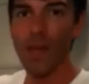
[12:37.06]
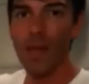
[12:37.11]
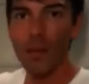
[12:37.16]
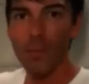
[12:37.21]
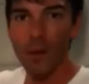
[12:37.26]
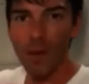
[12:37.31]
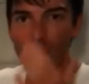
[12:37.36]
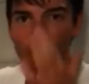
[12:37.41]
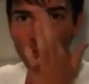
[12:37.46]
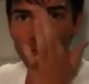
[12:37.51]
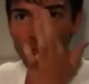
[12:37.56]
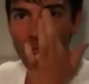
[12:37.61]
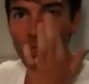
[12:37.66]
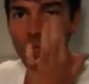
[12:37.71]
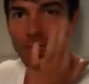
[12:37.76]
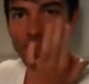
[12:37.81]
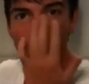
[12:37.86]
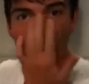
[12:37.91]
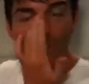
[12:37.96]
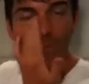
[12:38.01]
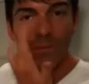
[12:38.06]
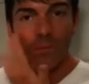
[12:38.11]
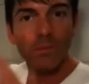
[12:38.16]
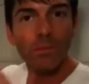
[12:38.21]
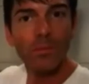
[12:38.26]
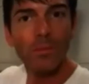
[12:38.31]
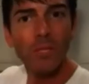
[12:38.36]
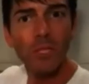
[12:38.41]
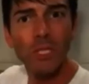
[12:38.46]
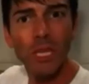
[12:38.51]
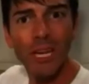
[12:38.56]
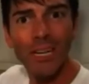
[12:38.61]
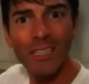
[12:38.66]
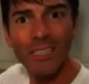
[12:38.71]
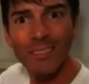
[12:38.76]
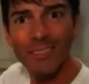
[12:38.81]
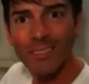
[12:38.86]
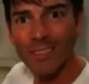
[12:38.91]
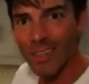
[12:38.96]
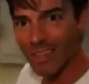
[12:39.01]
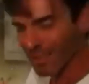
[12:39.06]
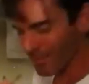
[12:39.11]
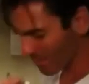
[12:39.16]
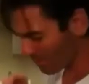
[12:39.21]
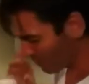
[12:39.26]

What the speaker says: I'm awfully, shiny tonight.